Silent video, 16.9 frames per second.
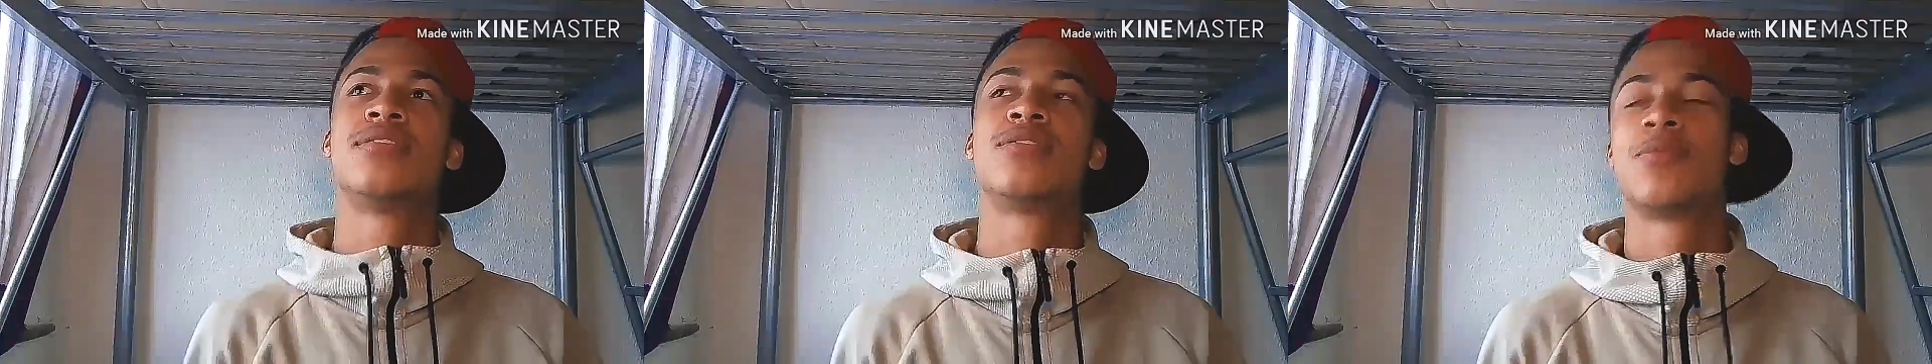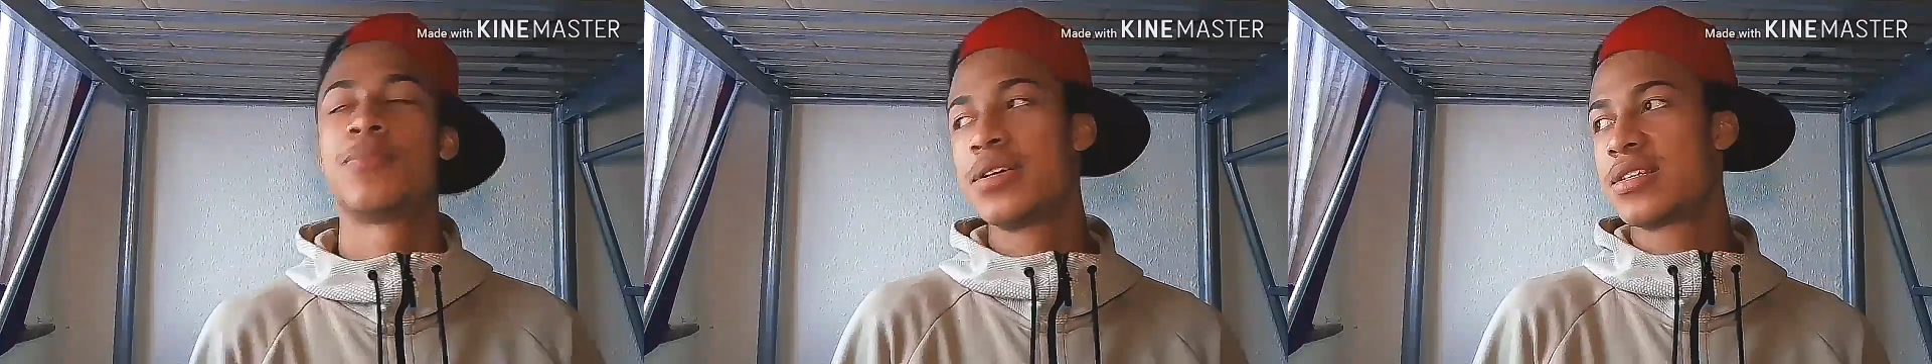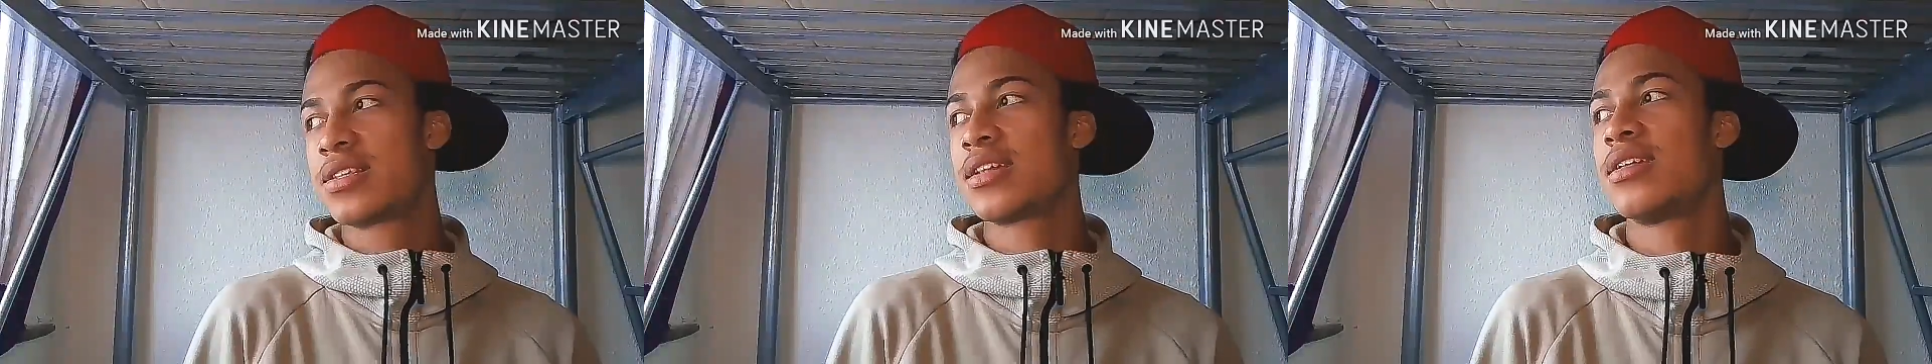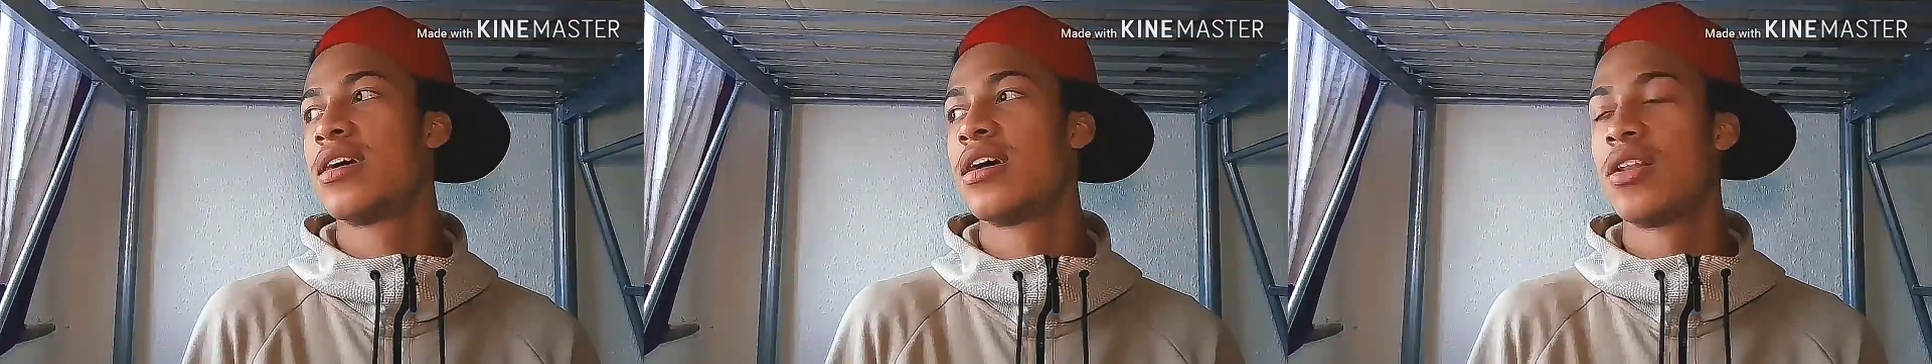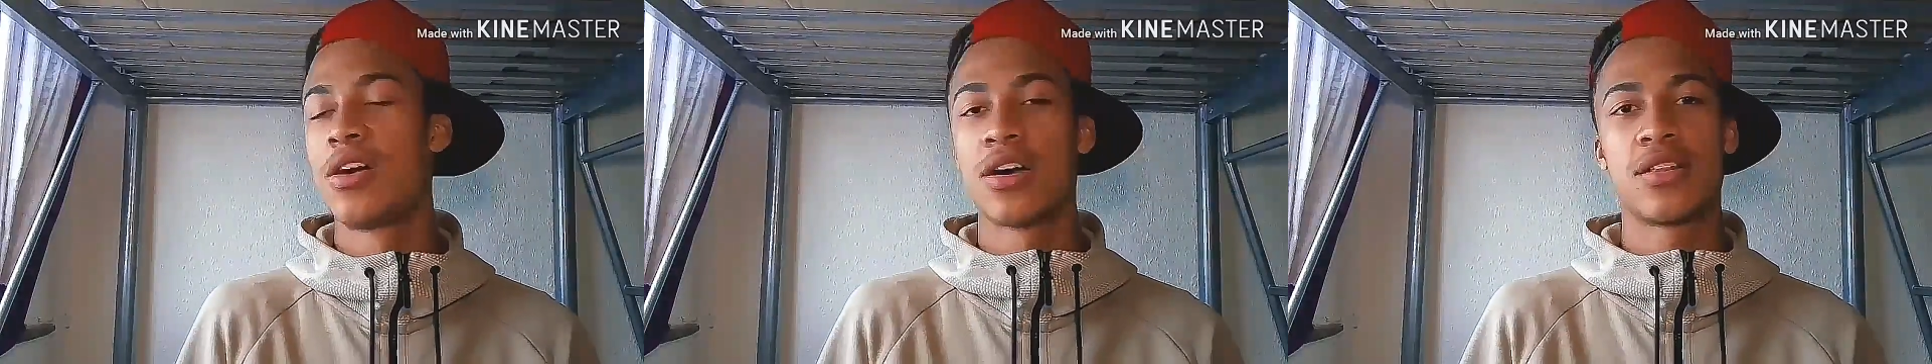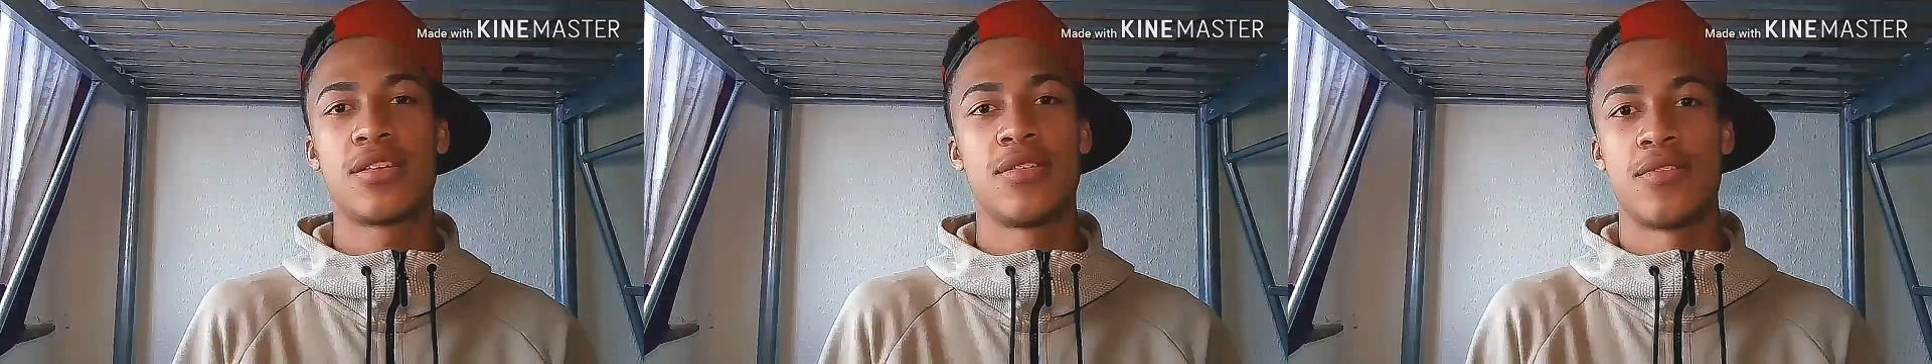So basically, I
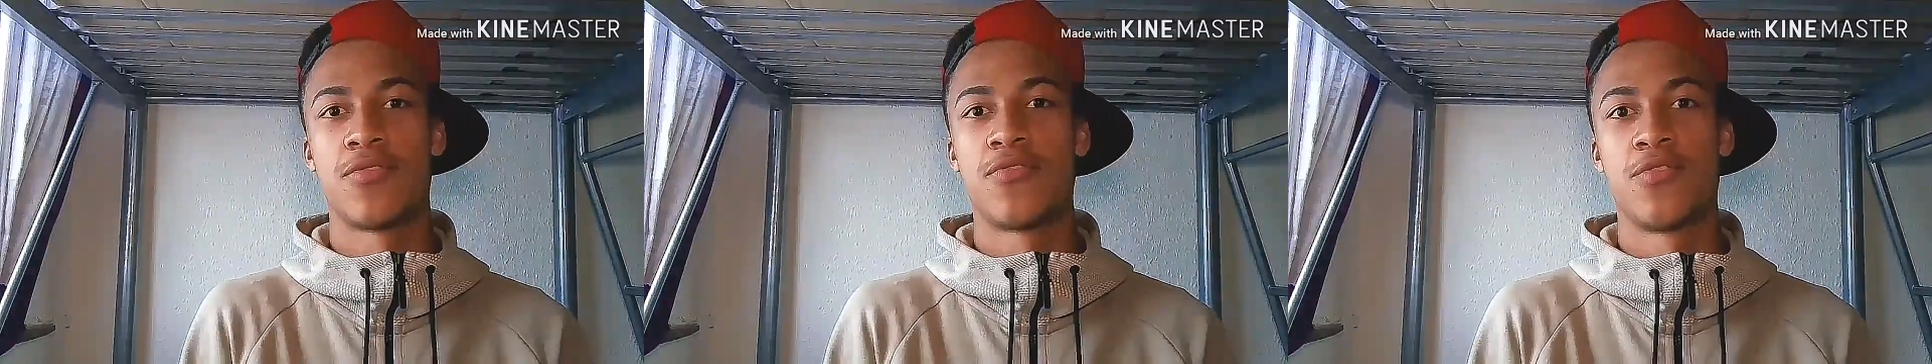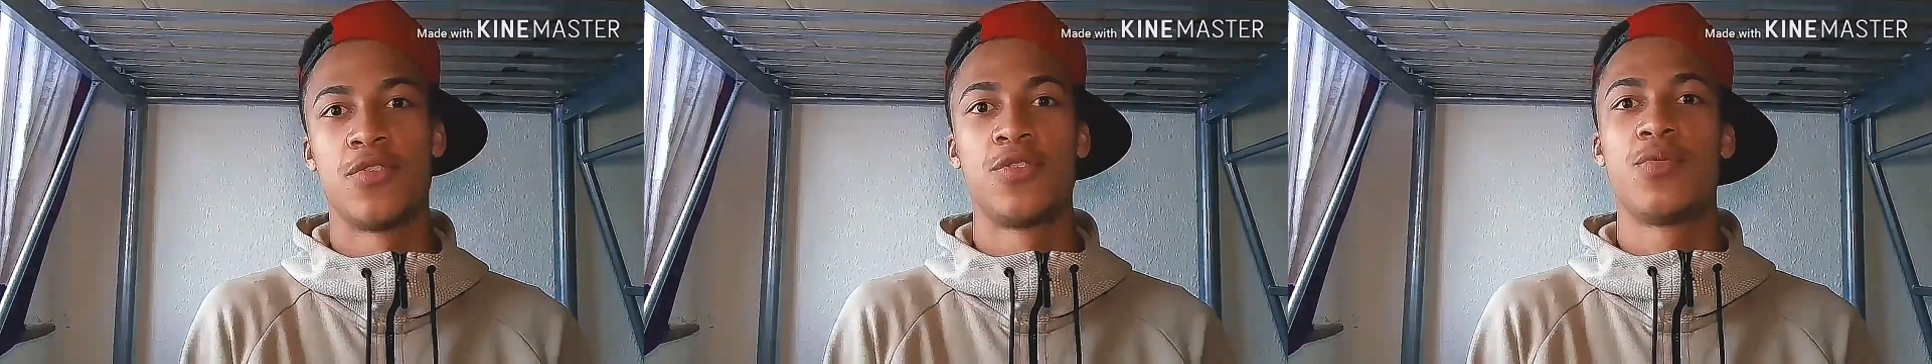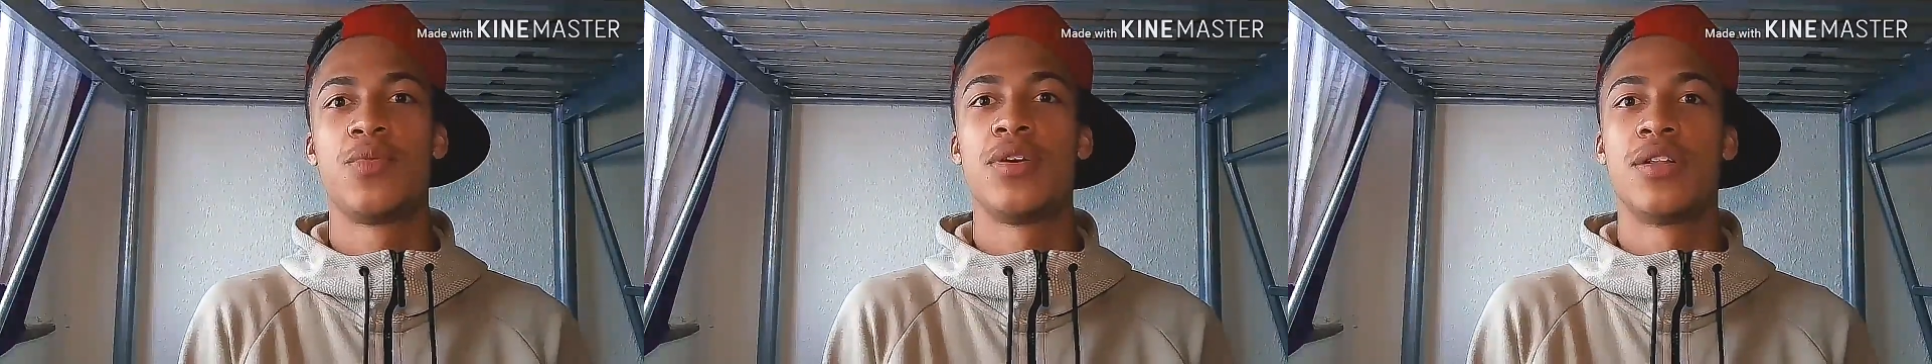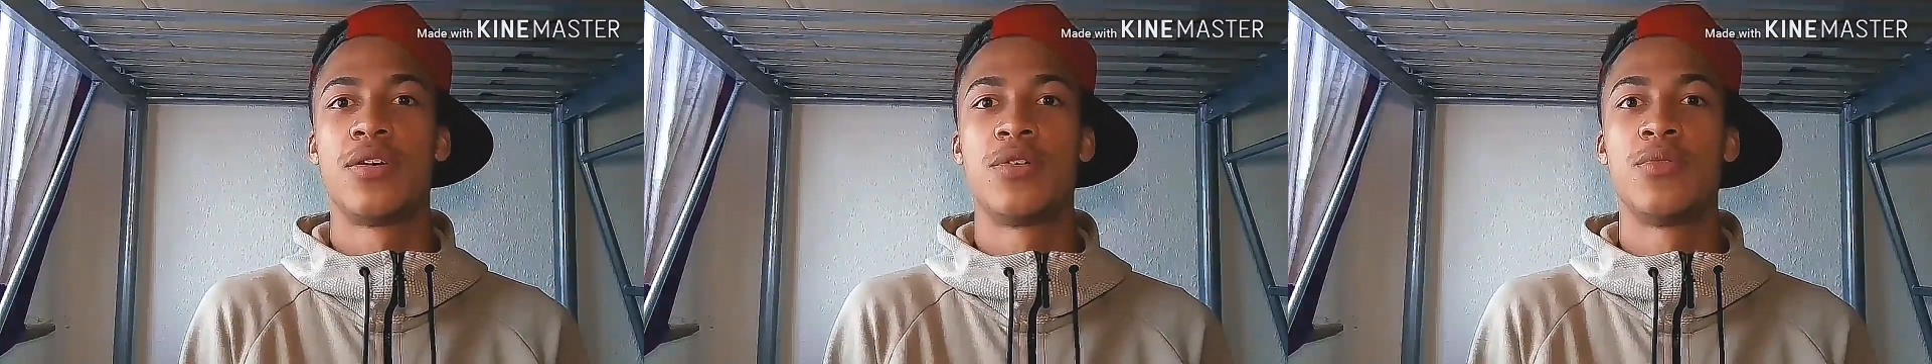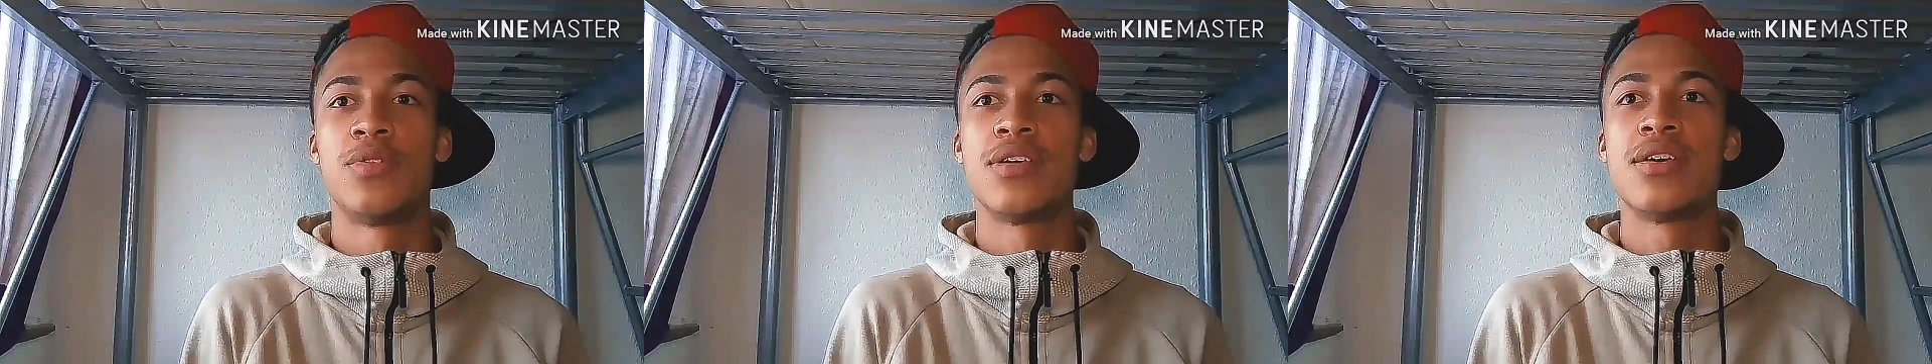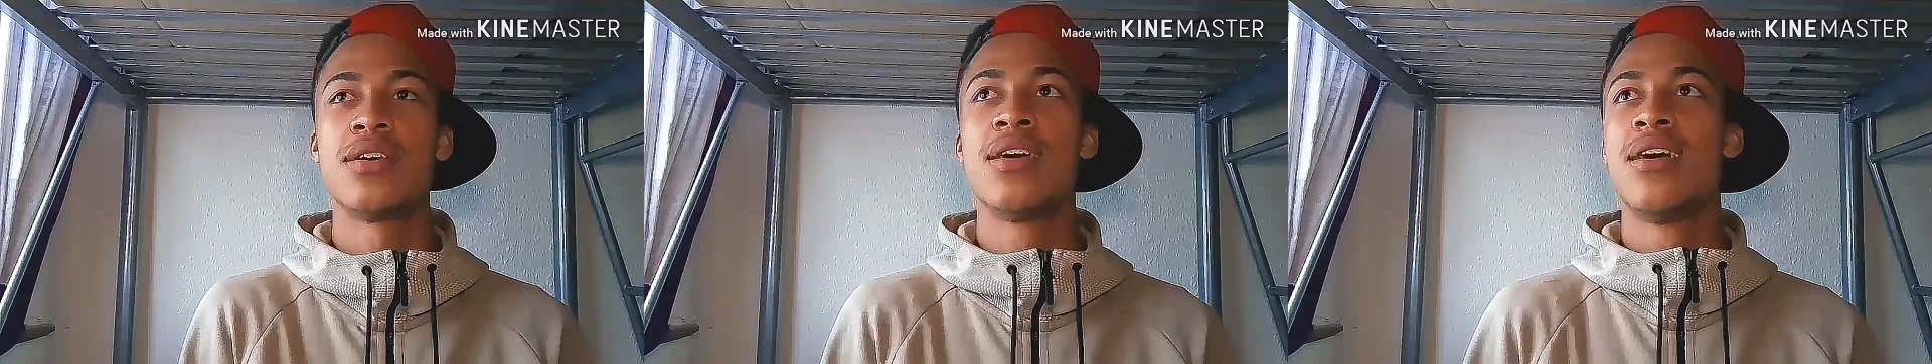locked the front wheel
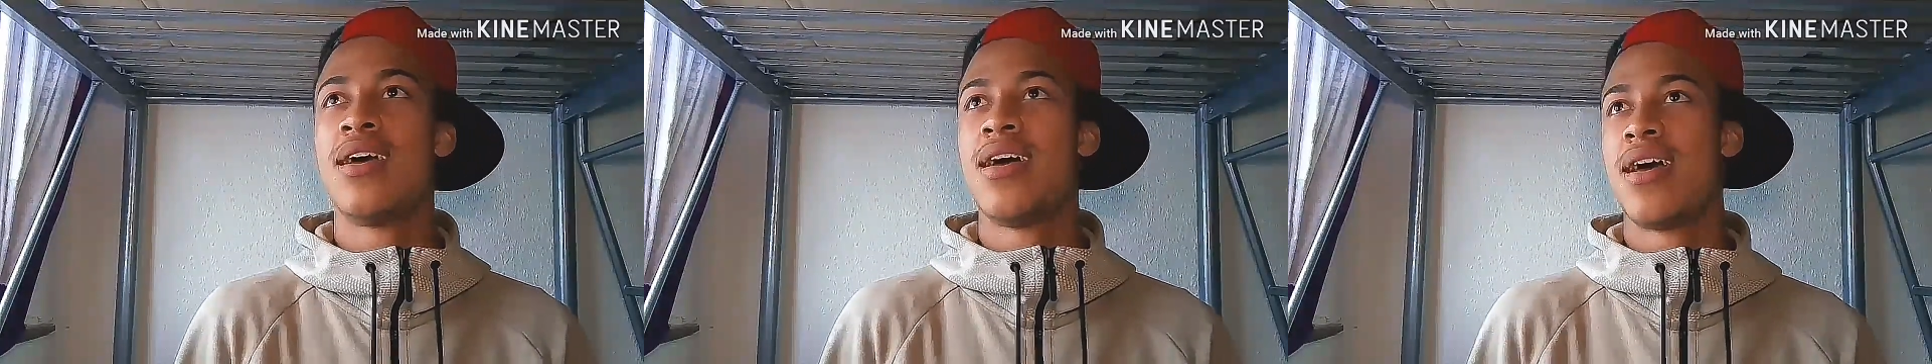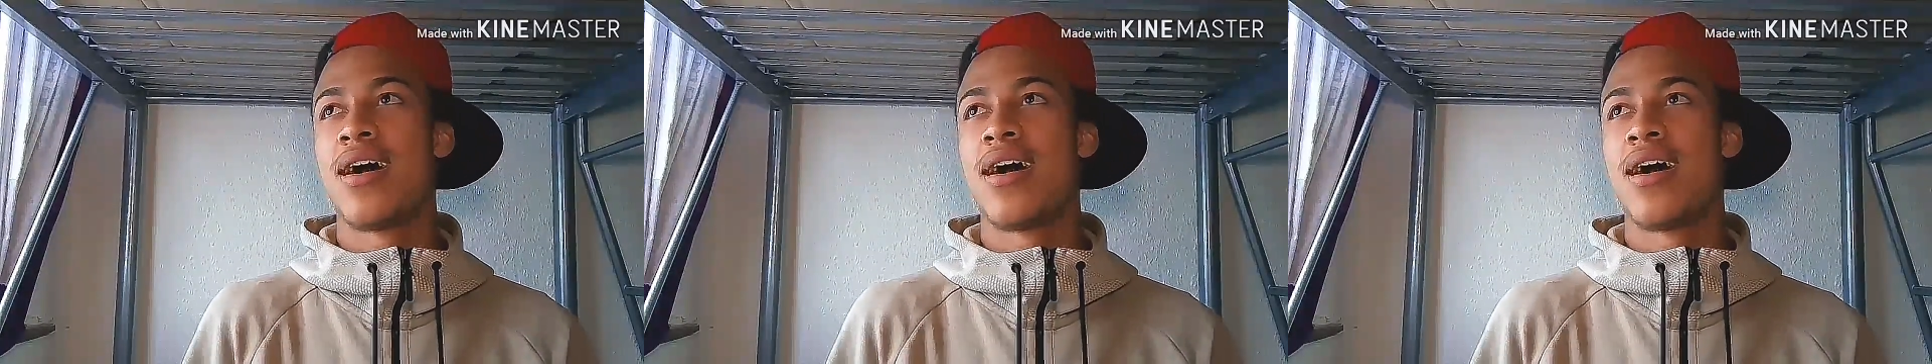only.